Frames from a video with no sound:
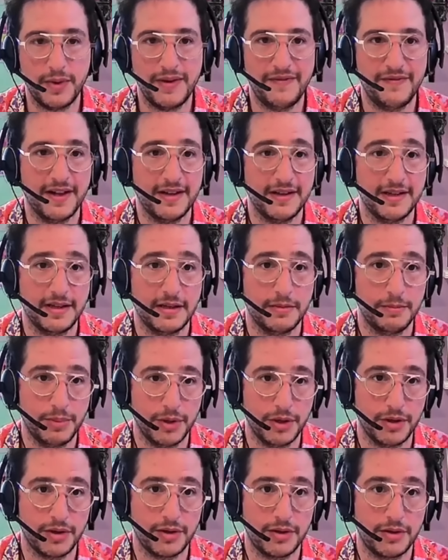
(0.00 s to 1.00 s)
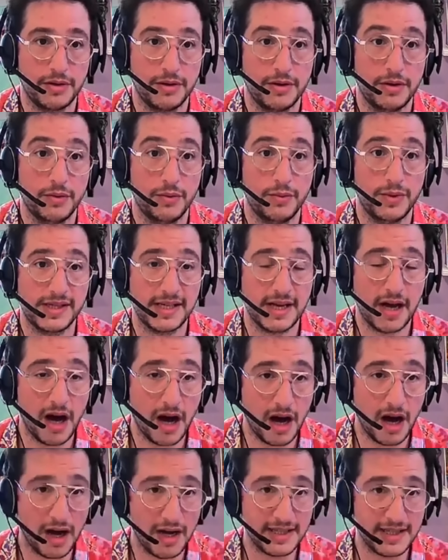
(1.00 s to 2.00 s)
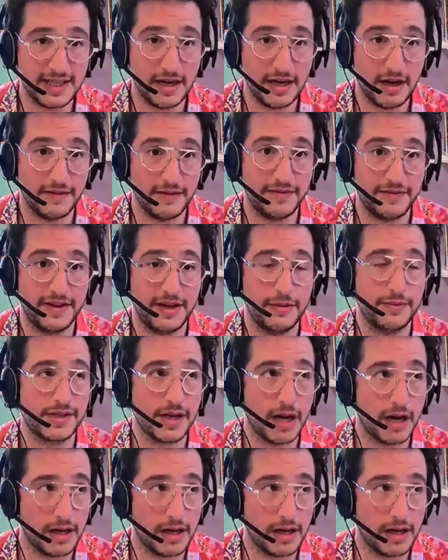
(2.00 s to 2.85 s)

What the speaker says: you know, we felt that the book was hard enough.